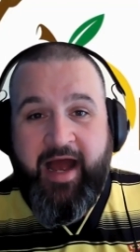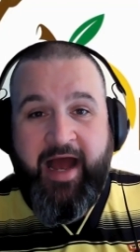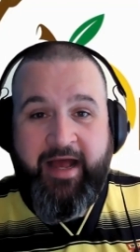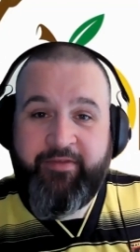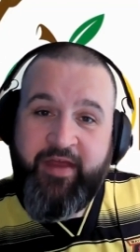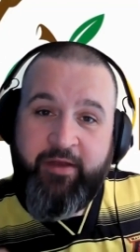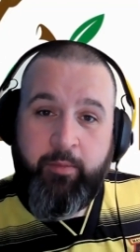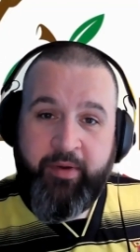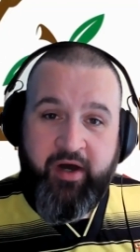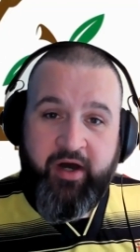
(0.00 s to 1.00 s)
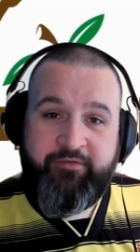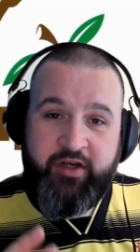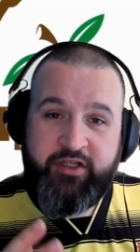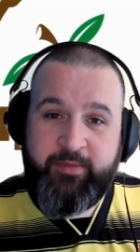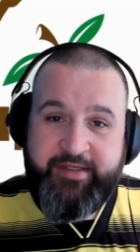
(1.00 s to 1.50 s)
and they were part of
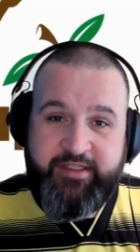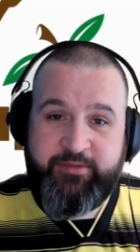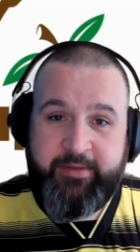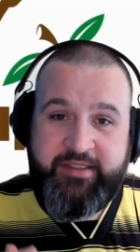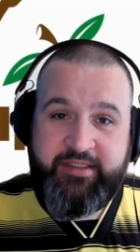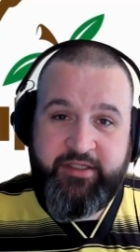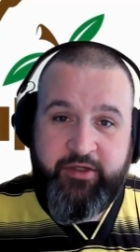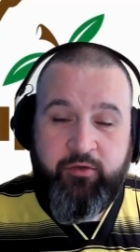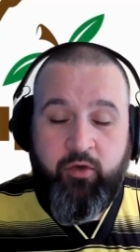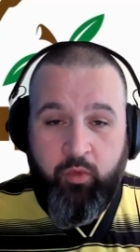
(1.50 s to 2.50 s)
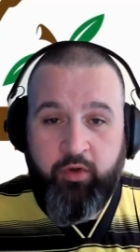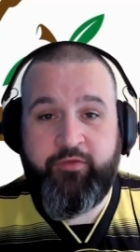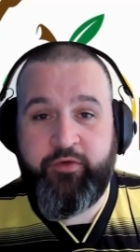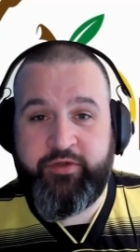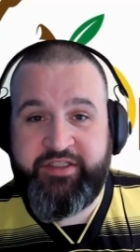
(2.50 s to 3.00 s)
our 2022 Walk
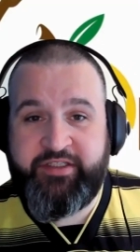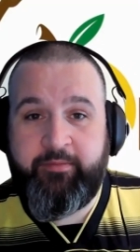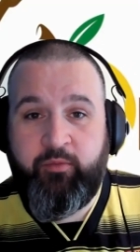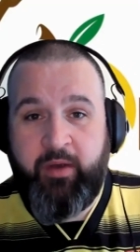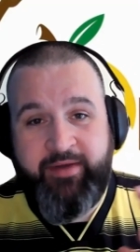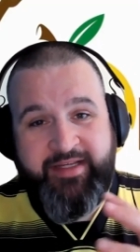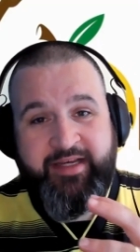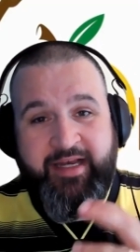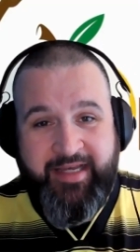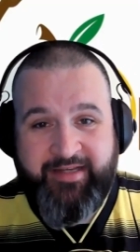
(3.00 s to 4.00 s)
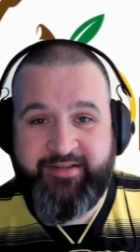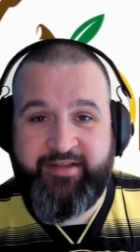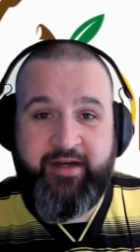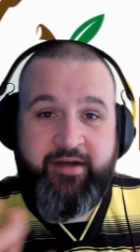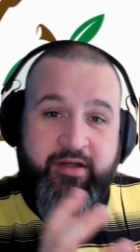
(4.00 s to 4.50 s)
for Autism, where we did
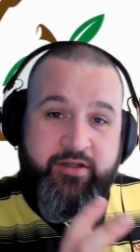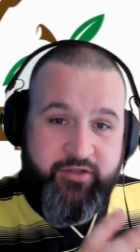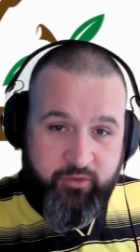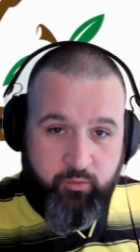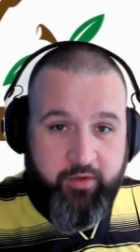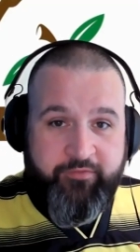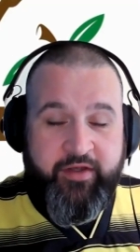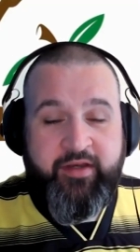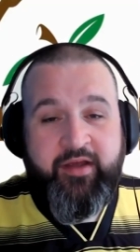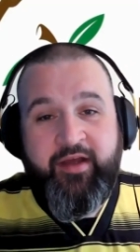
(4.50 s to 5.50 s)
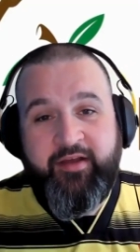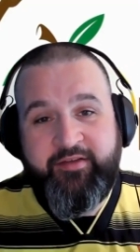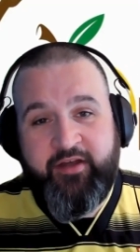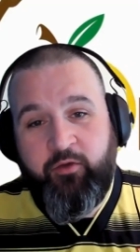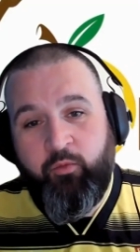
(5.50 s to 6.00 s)
Leicester to Watford.
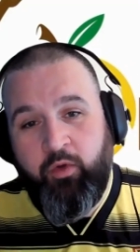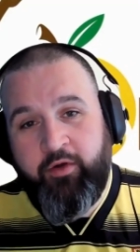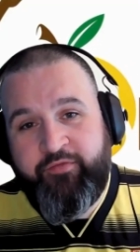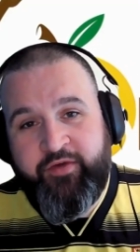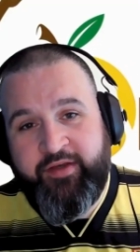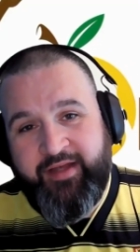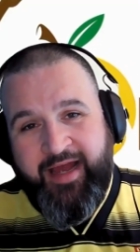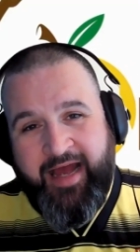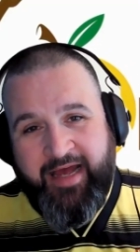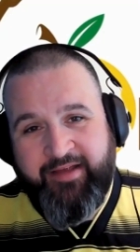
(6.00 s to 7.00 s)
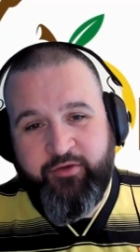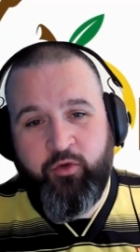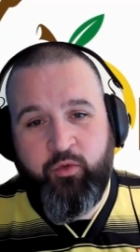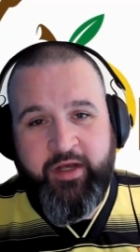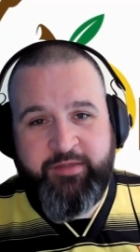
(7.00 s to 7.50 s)
So Watford has
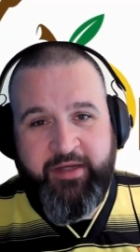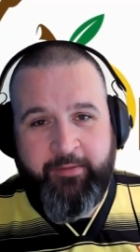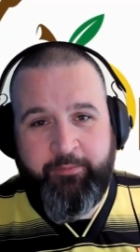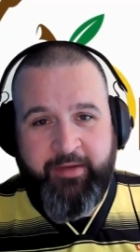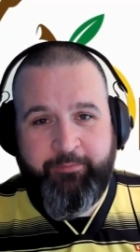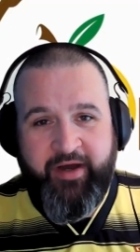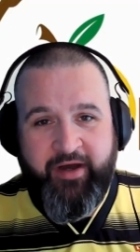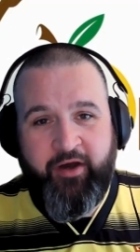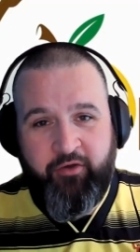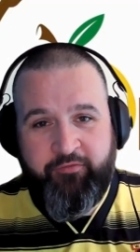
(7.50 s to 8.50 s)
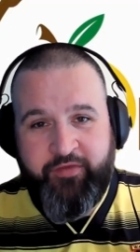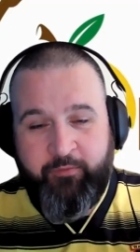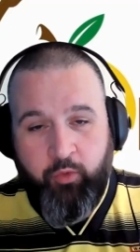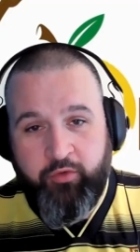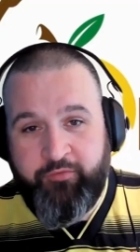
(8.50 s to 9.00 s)
always been a big part of
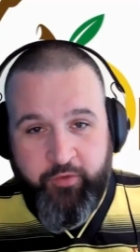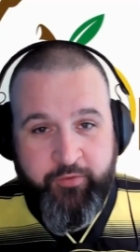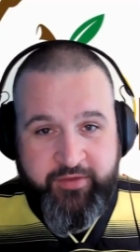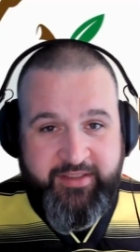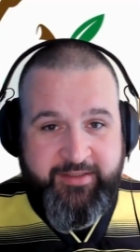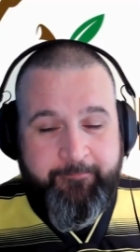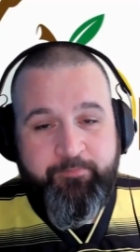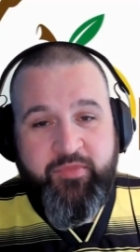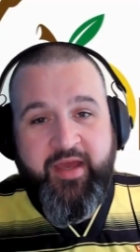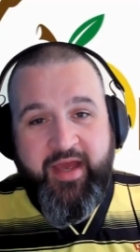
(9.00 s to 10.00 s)
the Walk for Autism,